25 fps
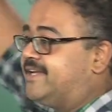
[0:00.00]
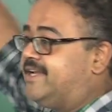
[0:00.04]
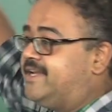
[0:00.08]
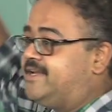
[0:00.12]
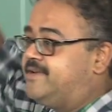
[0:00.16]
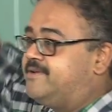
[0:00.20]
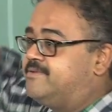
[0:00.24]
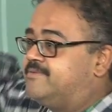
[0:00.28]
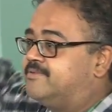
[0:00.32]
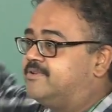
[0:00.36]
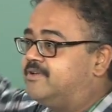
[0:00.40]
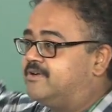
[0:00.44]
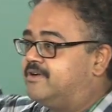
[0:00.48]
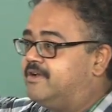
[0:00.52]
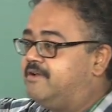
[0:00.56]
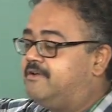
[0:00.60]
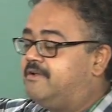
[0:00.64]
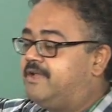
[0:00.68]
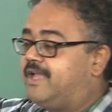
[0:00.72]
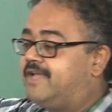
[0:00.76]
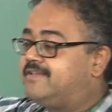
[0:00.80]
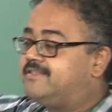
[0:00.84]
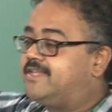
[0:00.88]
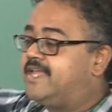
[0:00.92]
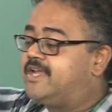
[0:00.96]
right. So
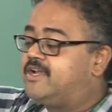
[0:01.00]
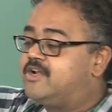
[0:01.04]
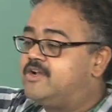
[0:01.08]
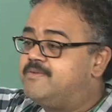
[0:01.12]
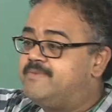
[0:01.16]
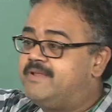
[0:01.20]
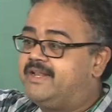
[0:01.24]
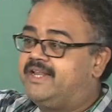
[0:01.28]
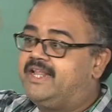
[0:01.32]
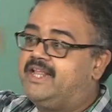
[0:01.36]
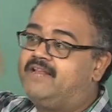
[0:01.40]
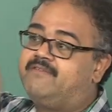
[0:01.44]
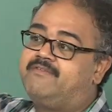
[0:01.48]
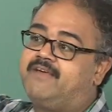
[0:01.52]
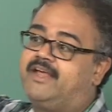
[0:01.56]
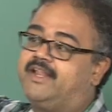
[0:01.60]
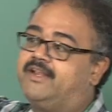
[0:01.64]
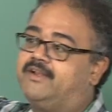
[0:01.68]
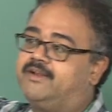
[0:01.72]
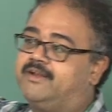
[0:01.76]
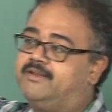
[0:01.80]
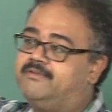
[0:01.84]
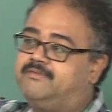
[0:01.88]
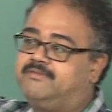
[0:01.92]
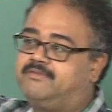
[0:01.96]
xi could be real
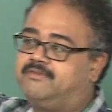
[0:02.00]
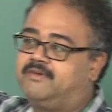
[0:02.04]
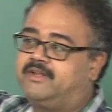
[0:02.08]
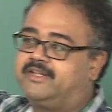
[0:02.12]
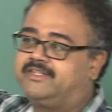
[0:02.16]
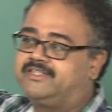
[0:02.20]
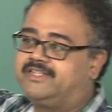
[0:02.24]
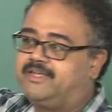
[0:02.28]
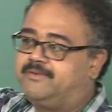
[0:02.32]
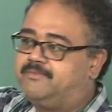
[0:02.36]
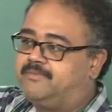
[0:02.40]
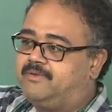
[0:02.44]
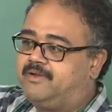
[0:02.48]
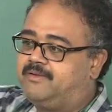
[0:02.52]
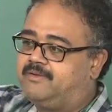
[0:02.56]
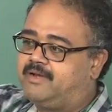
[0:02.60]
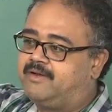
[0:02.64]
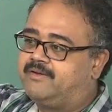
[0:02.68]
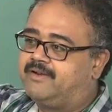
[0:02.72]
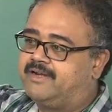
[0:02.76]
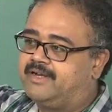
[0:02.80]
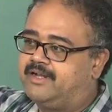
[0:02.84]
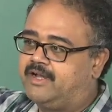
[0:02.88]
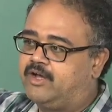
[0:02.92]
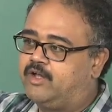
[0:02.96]
value, right. For example,
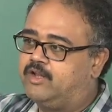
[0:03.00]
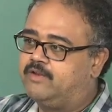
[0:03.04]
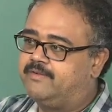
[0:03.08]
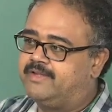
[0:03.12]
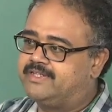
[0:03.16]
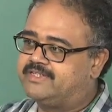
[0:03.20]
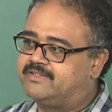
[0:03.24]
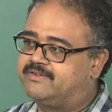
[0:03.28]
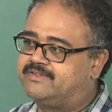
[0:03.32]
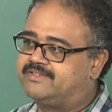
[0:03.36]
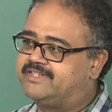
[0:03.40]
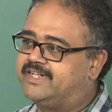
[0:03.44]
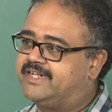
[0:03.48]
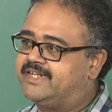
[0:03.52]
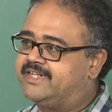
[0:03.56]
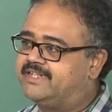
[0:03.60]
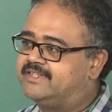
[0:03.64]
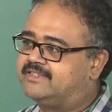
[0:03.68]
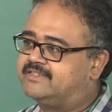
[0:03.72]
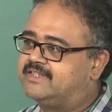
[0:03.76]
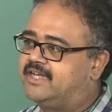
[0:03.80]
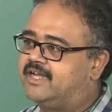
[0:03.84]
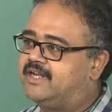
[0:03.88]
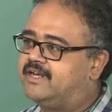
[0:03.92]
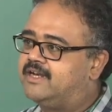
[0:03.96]
always our setting
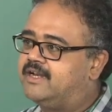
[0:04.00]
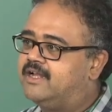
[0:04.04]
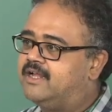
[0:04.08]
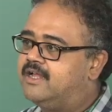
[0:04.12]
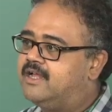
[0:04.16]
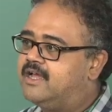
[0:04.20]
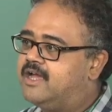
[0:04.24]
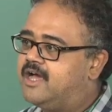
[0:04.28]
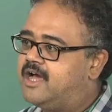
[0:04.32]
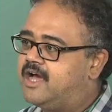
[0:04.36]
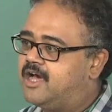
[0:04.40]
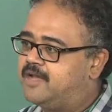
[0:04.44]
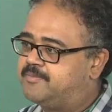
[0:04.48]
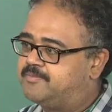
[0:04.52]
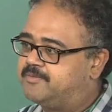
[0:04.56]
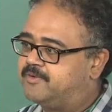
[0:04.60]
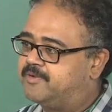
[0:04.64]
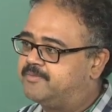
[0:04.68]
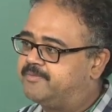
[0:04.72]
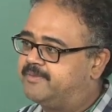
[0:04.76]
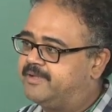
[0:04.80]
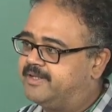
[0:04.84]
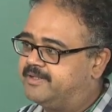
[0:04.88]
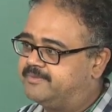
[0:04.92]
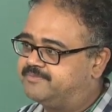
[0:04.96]
is r power
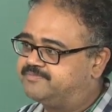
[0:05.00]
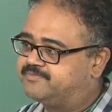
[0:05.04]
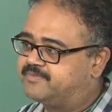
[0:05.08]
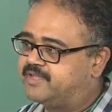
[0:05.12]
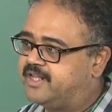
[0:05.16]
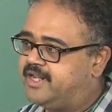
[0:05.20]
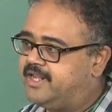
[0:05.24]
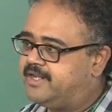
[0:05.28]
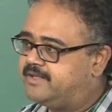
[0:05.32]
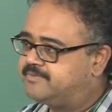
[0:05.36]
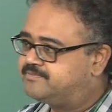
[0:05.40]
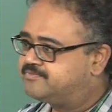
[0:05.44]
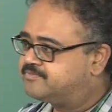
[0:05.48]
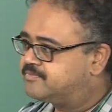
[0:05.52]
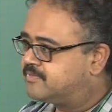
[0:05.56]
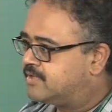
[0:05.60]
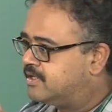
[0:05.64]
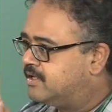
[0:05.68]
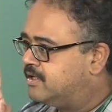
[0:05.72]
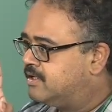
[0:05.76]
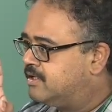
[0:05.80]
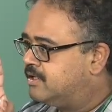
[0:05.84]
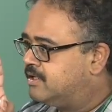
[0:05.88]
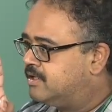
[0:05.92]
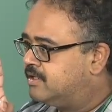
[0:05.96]
p, right.
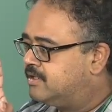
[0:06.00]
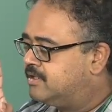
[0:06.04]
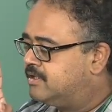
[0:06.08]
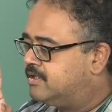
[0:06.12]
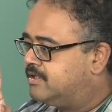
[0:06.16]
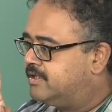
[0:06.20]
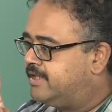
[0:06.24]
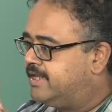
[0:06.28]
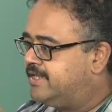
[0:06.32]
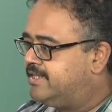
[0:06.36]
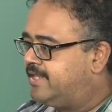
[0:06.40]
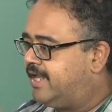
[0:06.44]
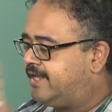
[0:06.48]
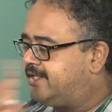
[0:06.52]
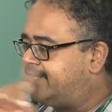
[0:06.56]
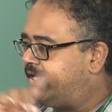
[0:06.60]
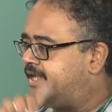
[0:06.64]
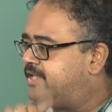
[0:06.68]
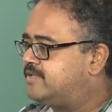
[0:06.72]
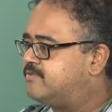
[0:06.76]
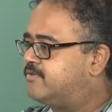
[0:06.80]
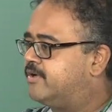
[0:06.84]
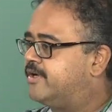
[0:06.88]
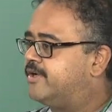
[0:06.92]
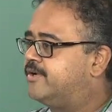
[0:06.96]
In that
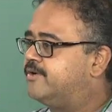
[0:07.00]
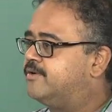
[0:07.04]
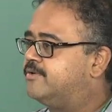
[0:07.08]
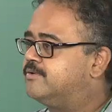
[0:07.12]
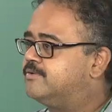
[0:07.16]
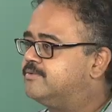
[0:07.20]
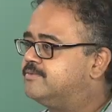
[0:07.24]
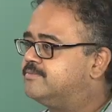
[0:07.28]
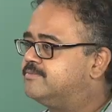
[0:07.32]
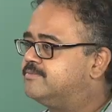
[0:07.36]
case, what do you do?